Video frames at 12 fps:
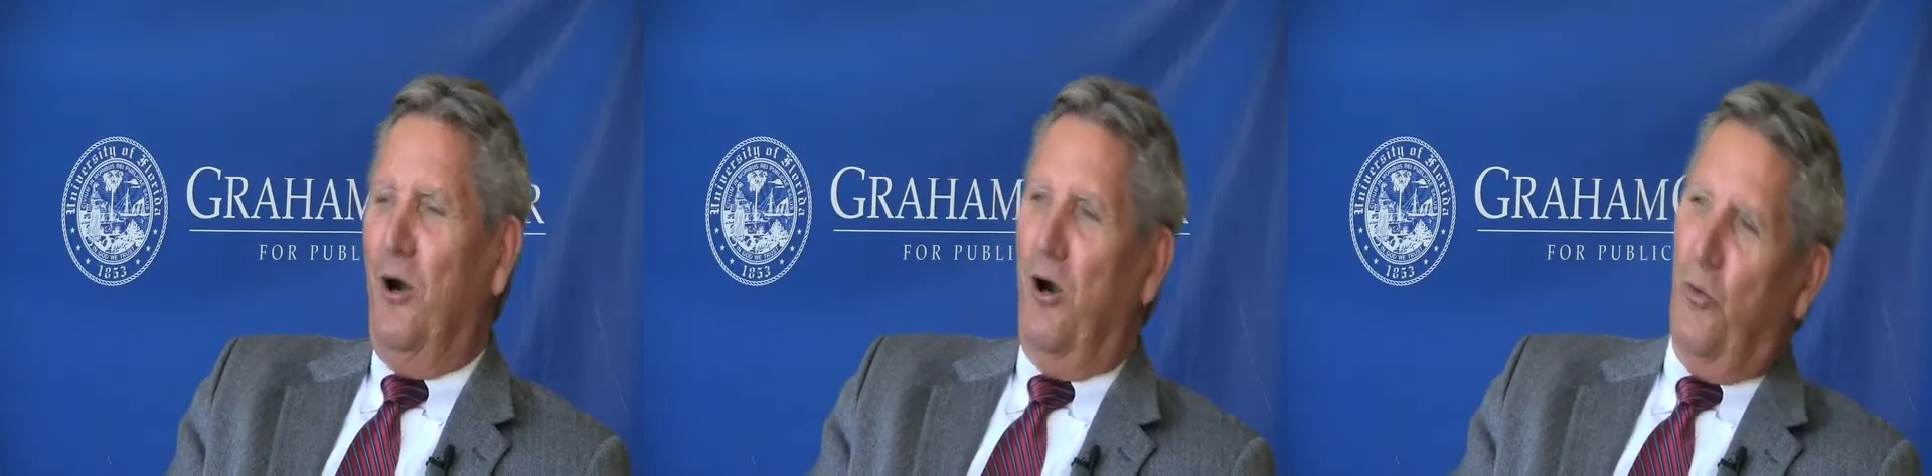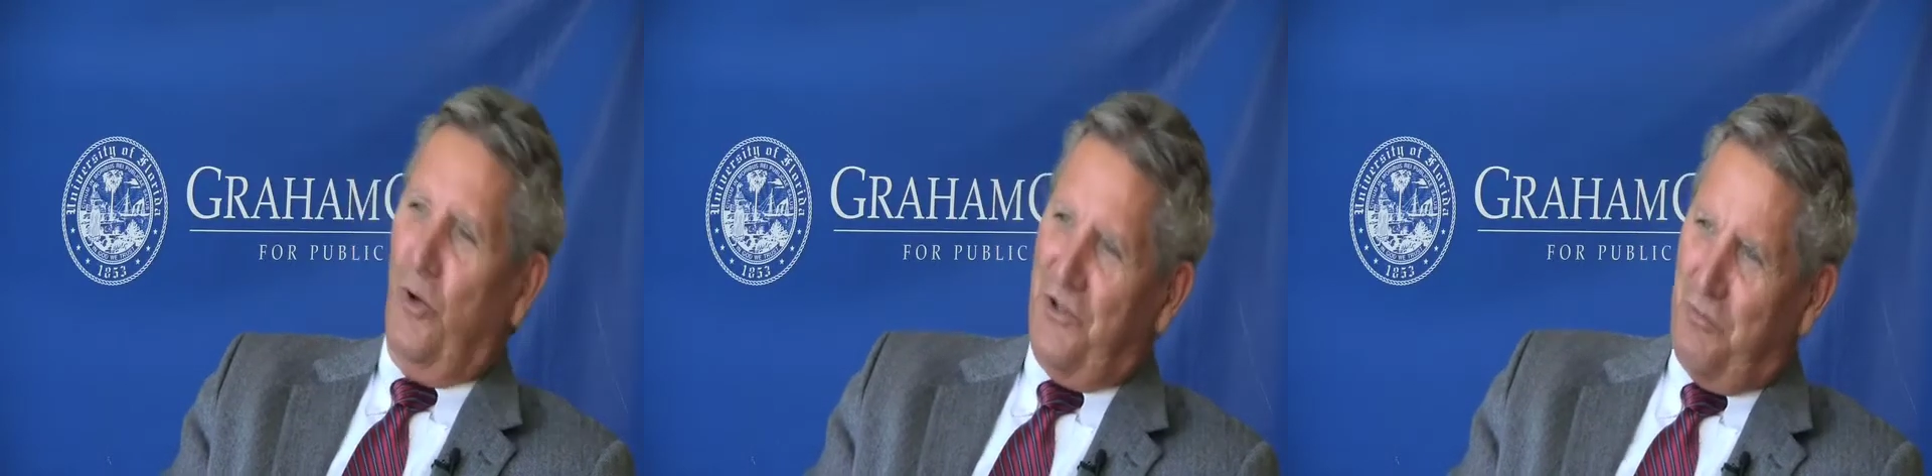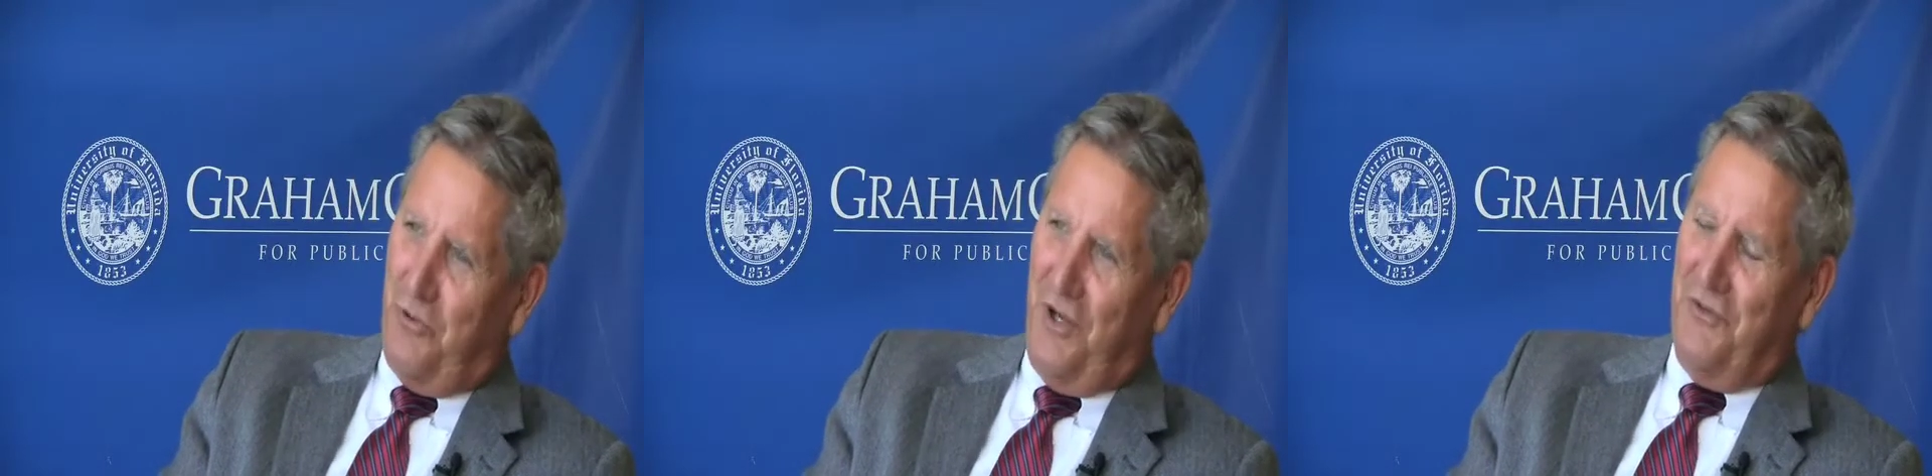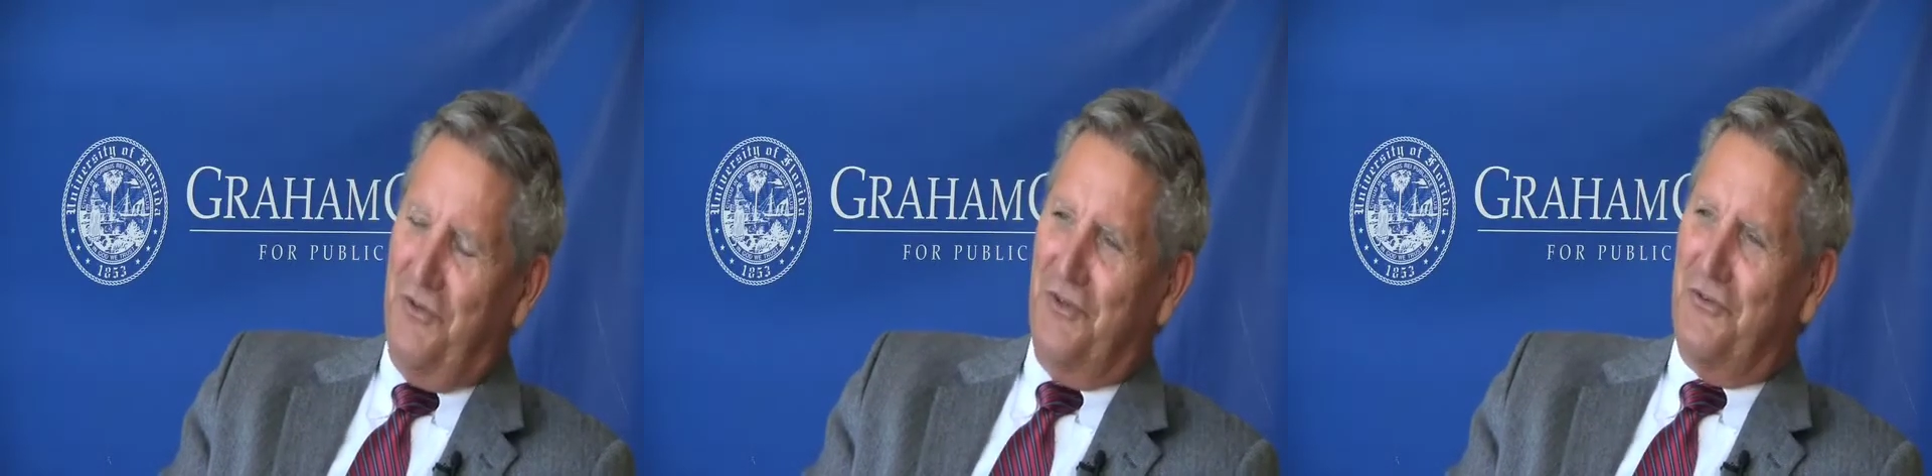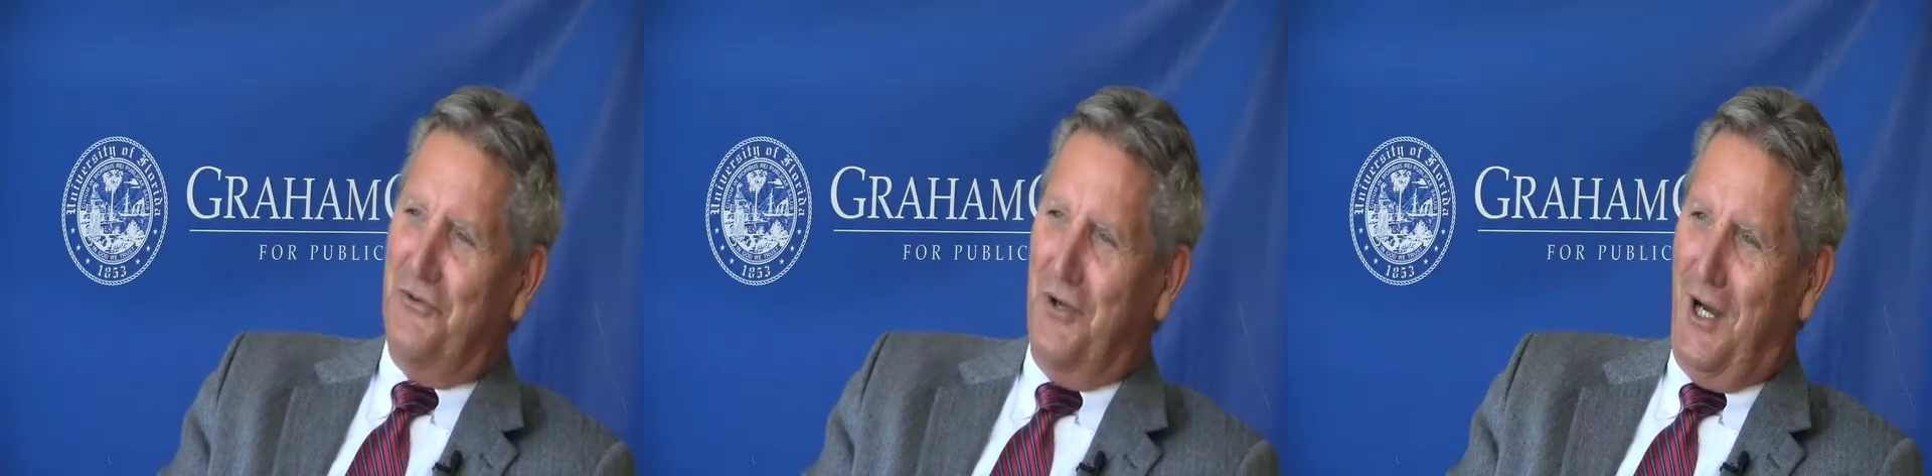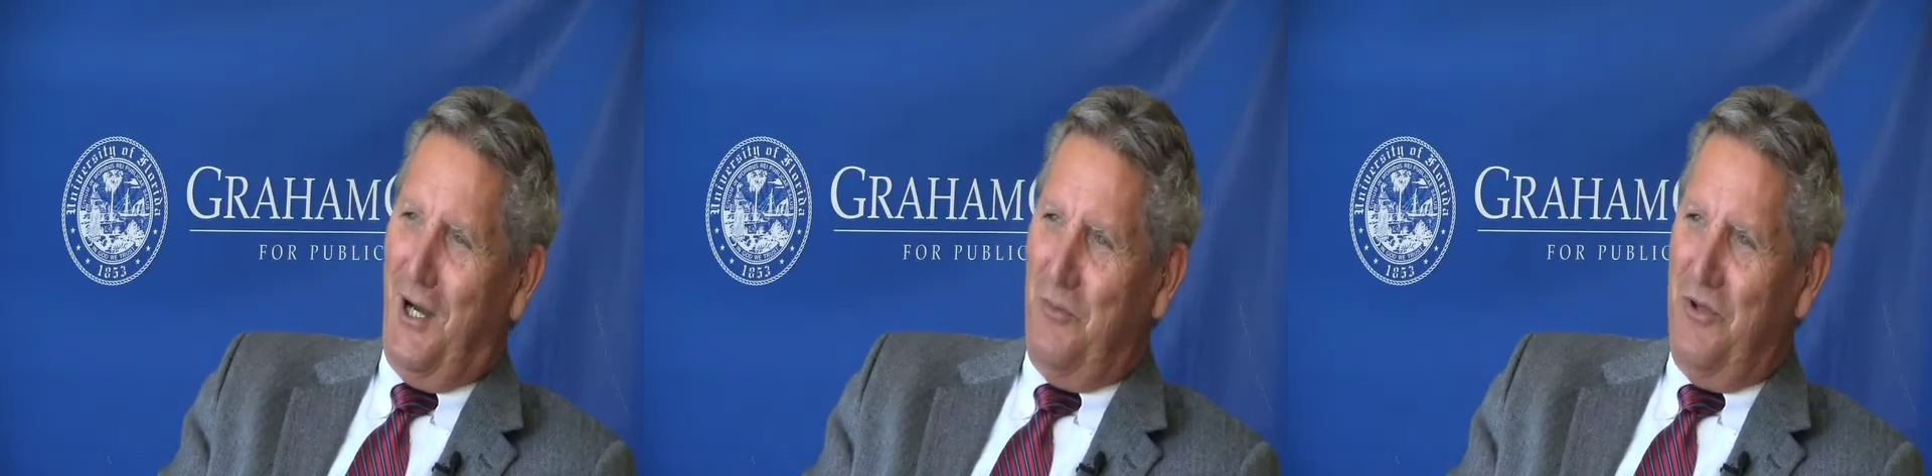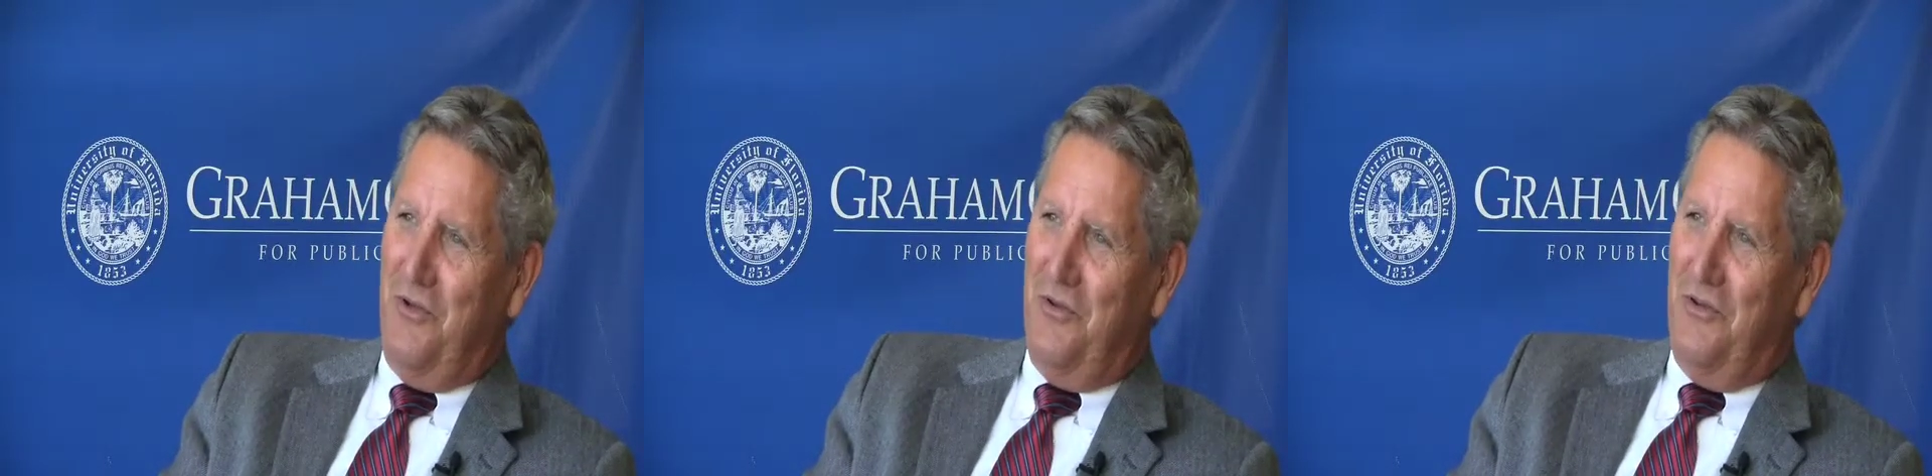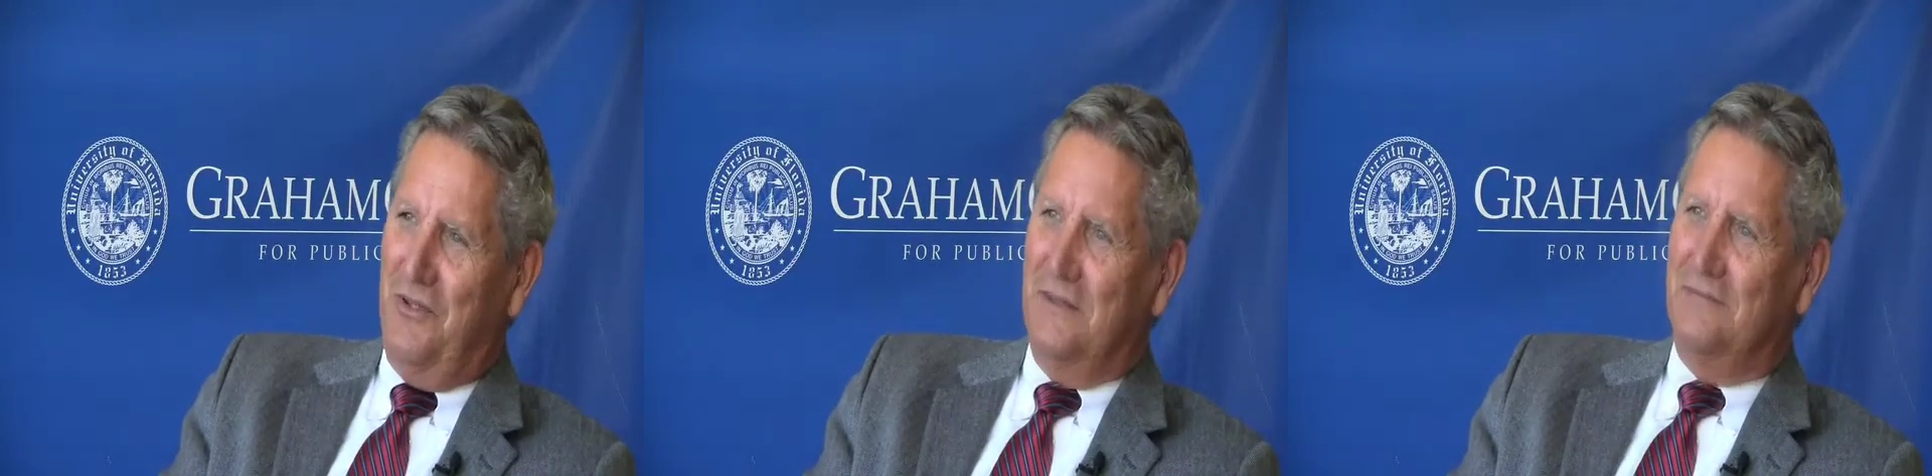or what the president's job is.